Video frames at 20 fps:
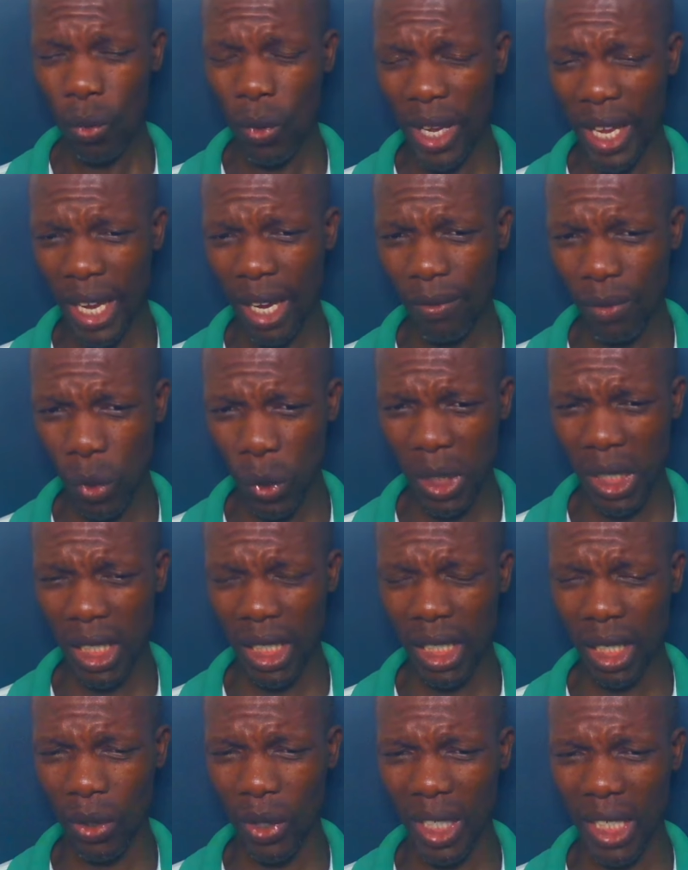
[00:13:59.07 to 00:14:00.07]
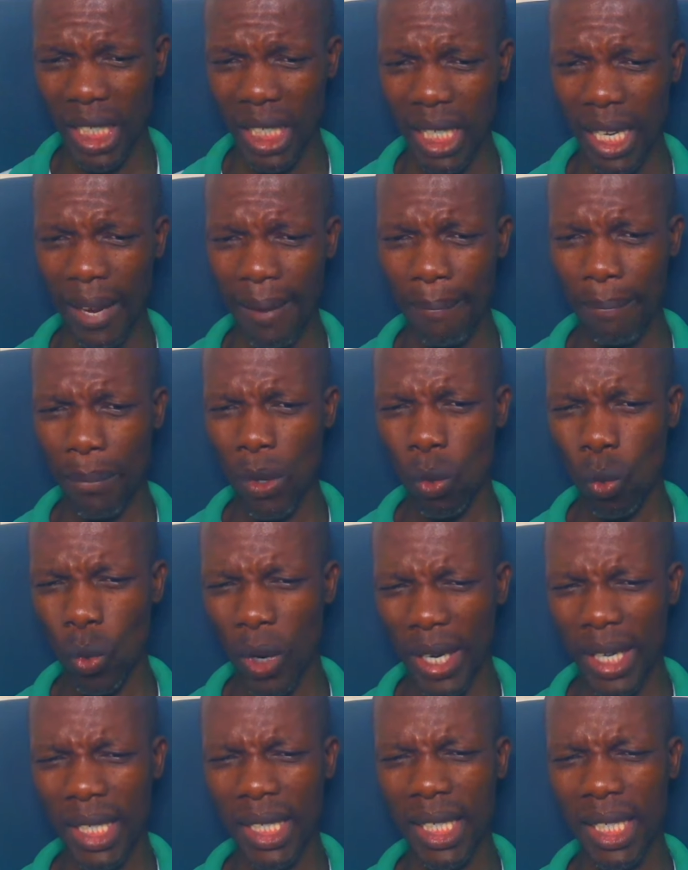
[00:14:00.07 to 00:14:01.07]
We have to sit down and say,
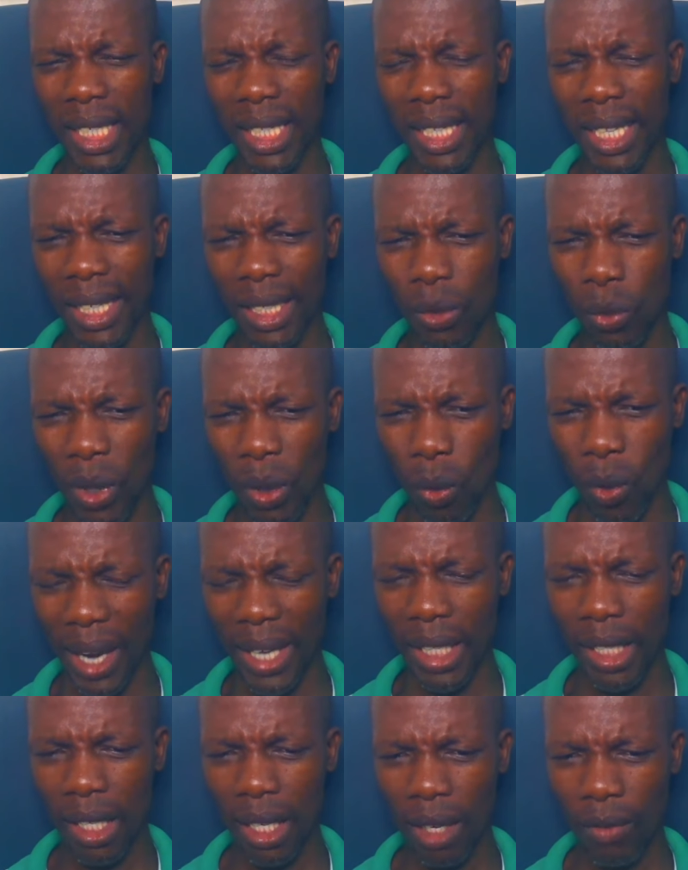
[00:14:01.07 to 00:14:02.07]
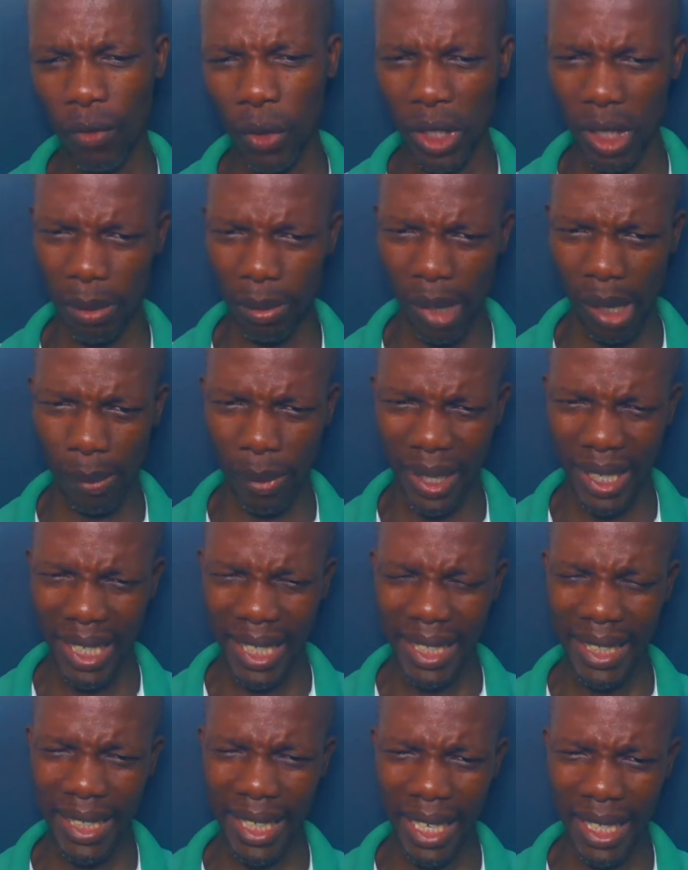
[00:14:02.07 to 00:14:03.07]
what is it that we want for Zimbabwe?
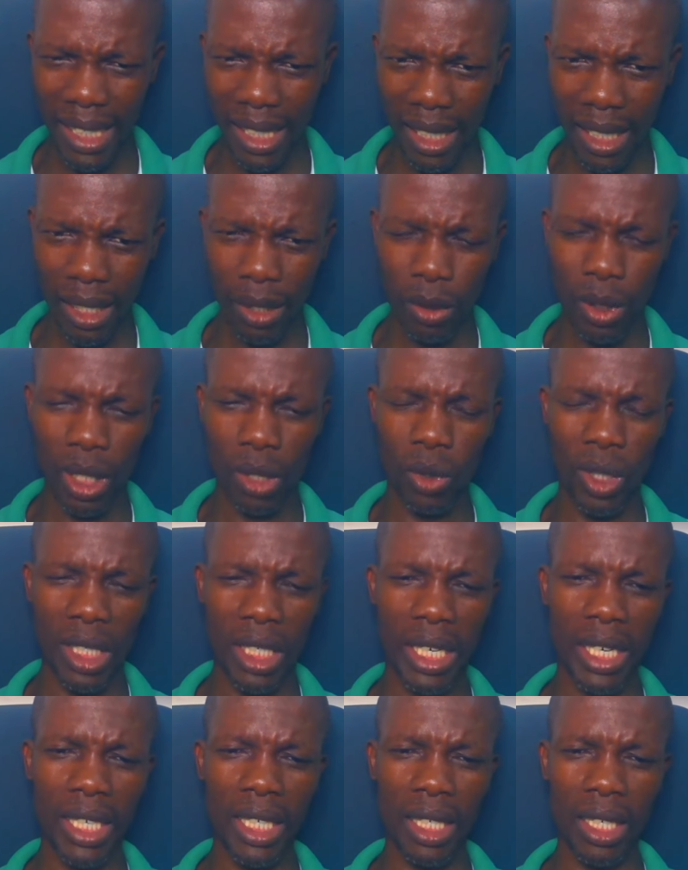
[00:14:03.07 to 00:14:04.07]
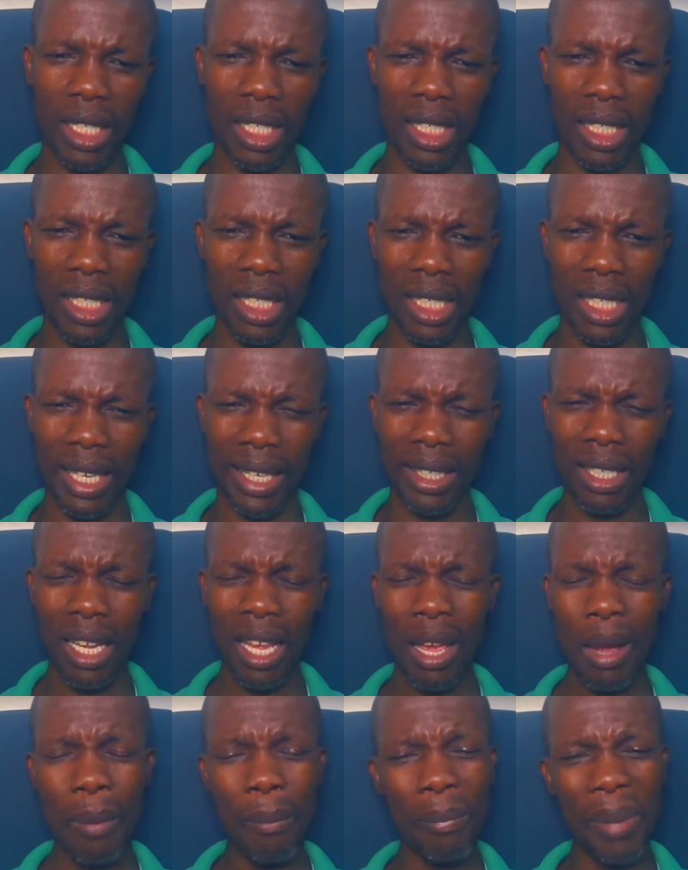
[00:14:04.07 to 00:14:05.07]
Yes, the leaders will try and resist that,
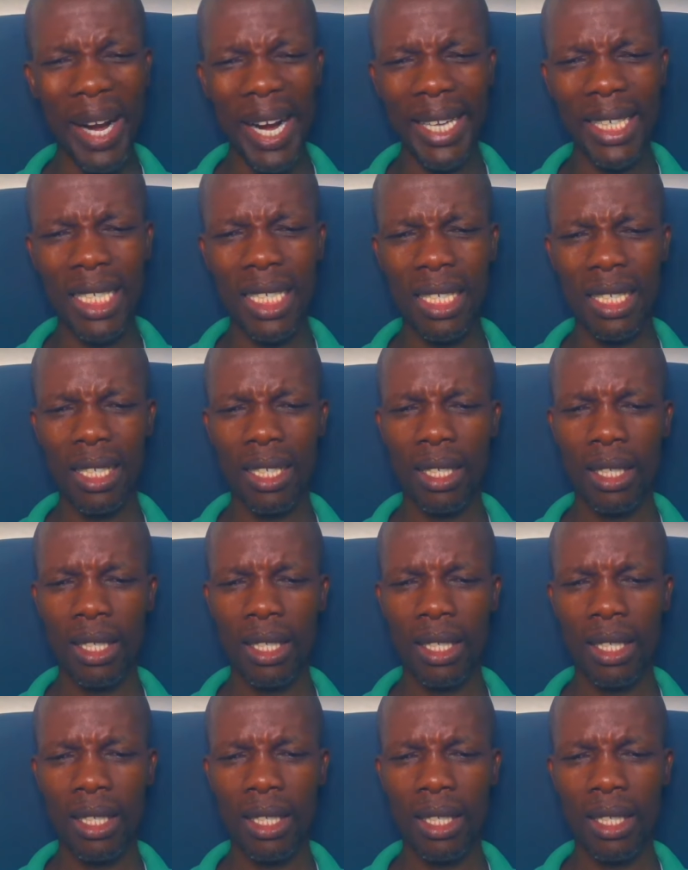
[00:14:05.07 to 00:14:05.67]
but